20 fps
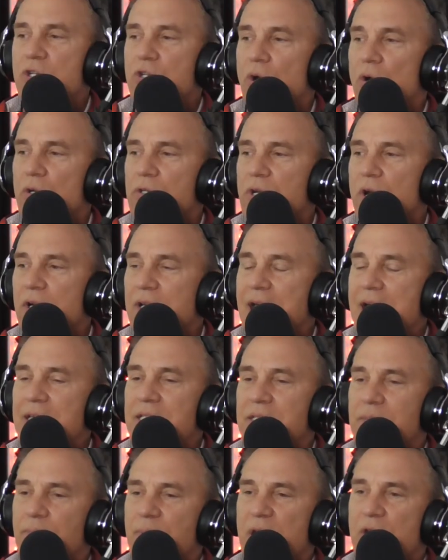Franjola is our
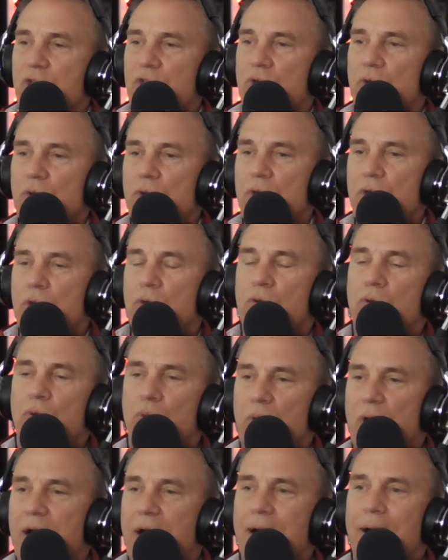guest. Make sure
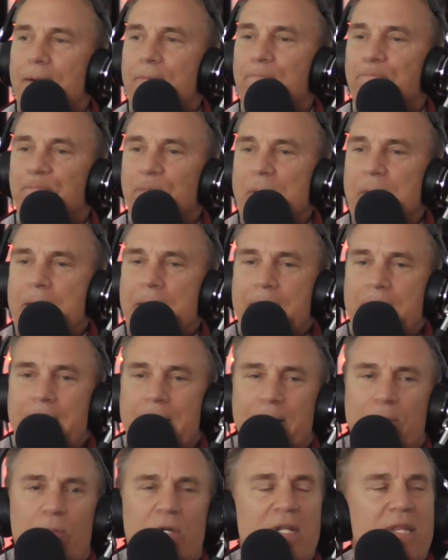you. Uh,
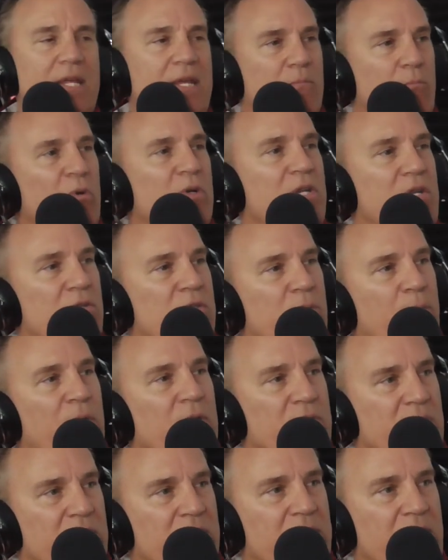what do they? What do you
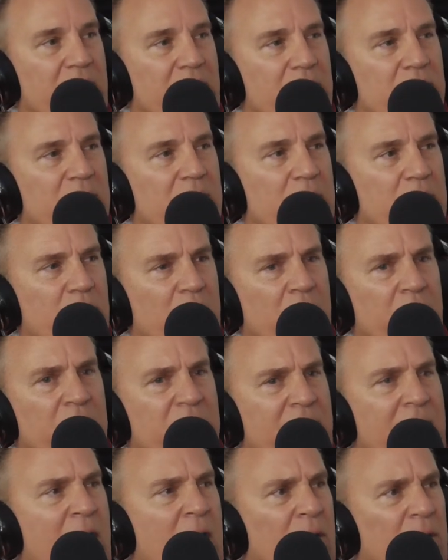supposed to say? You say
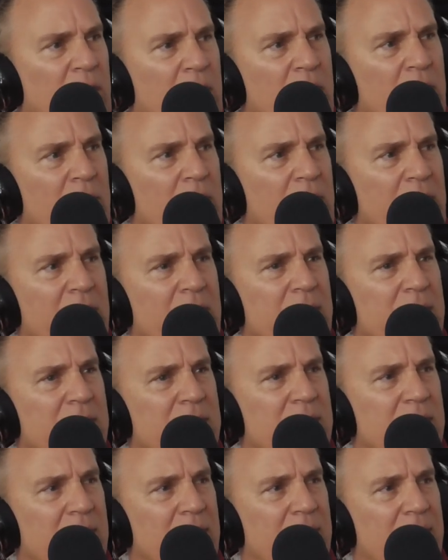uh, download
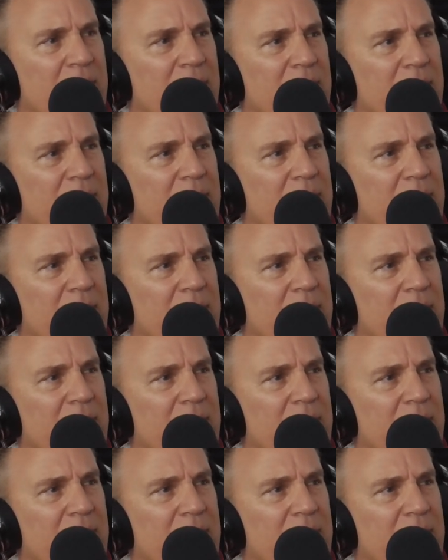us uh,